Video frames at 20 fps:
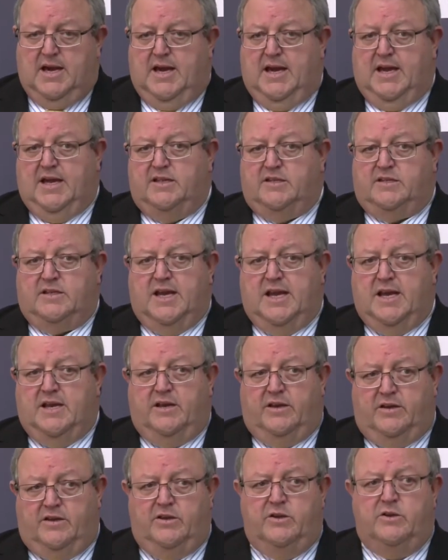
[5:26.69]
has had a
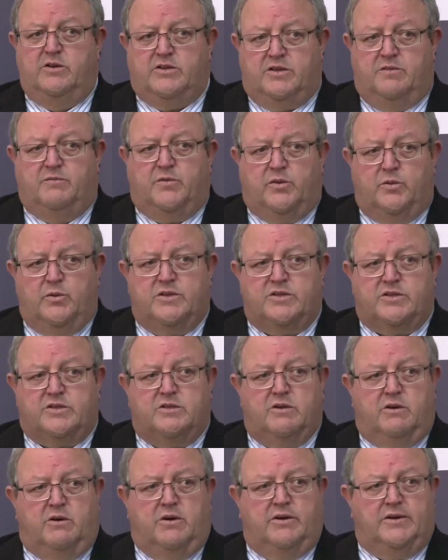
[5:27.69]
huge influence
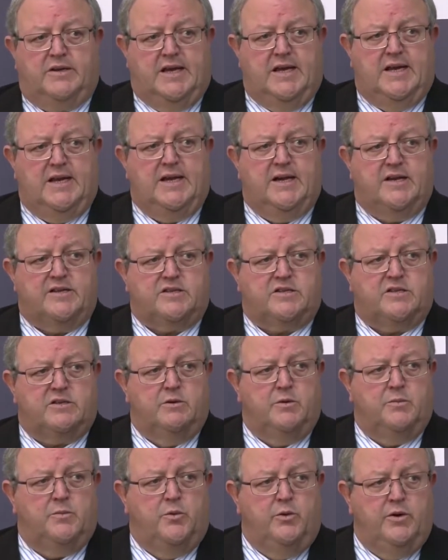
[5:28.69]
on getting us
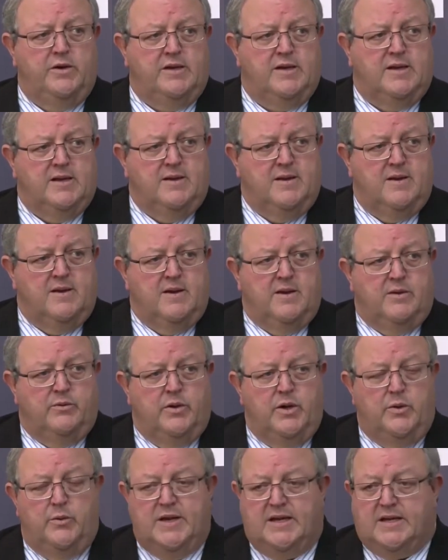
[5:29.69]
to a point
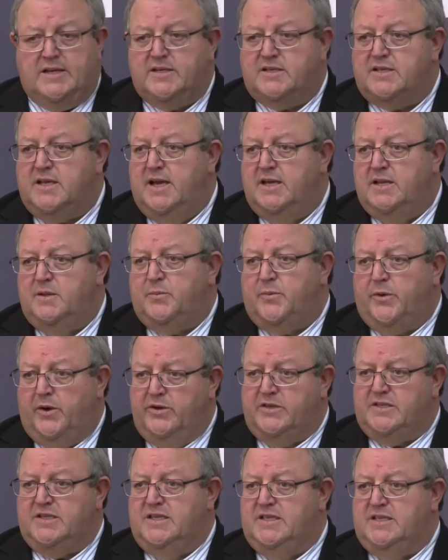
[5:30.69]
where we can say the
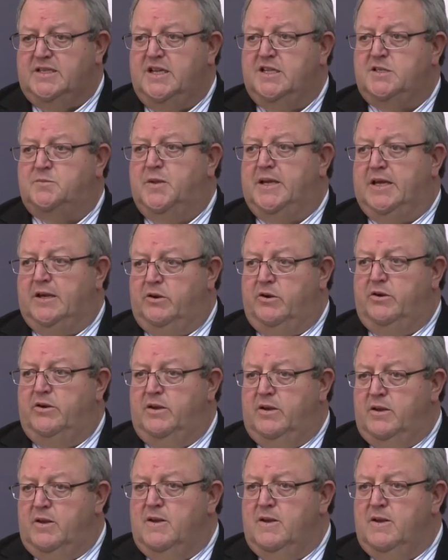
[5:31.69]
process has been good